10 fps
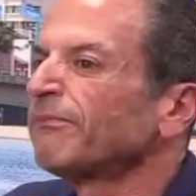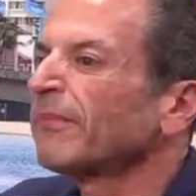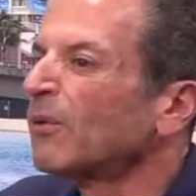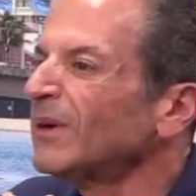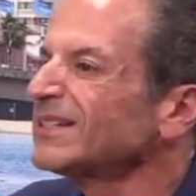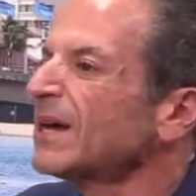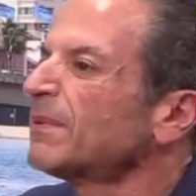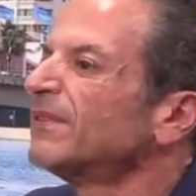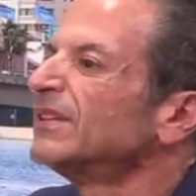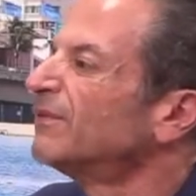what type
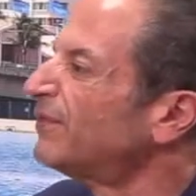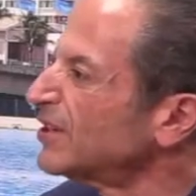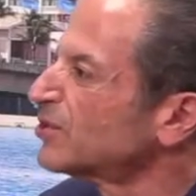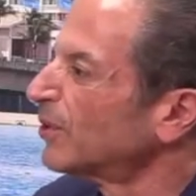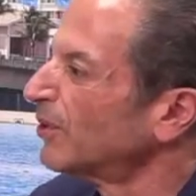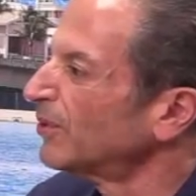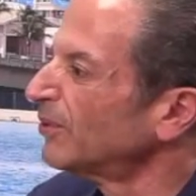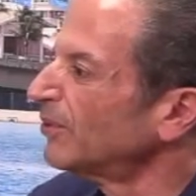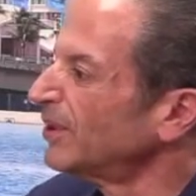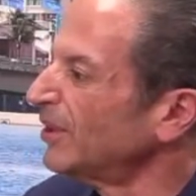of individual,
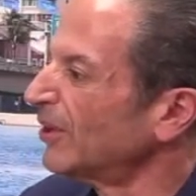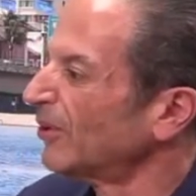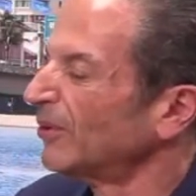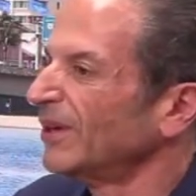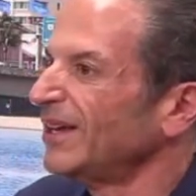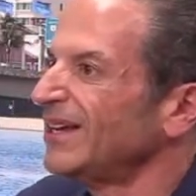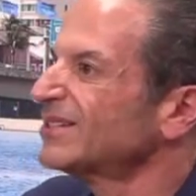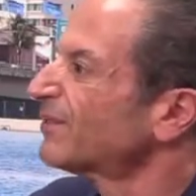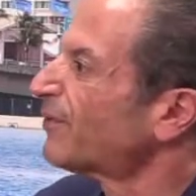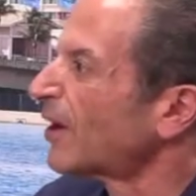is
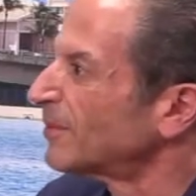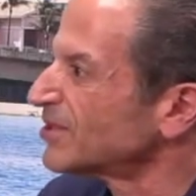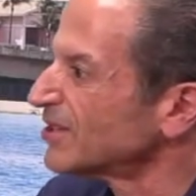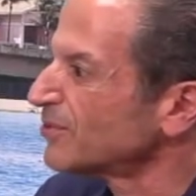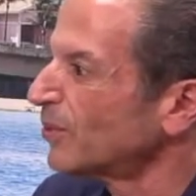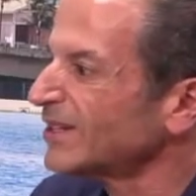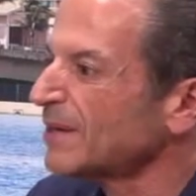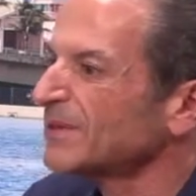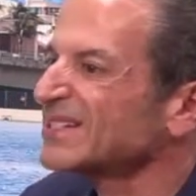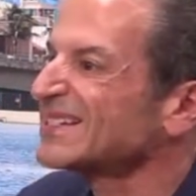a pharmacist? What
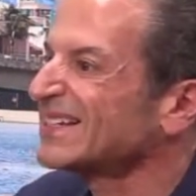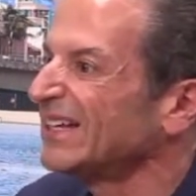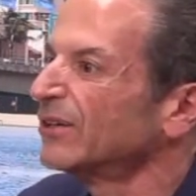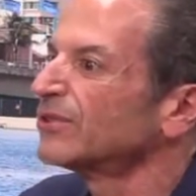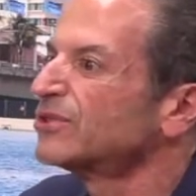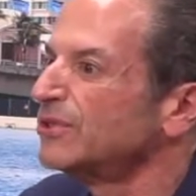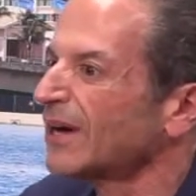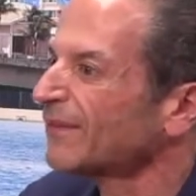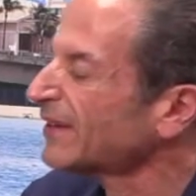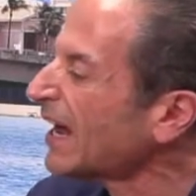type of skills do you
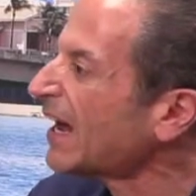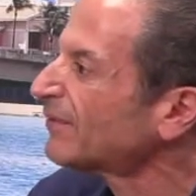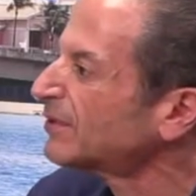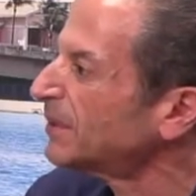have to be a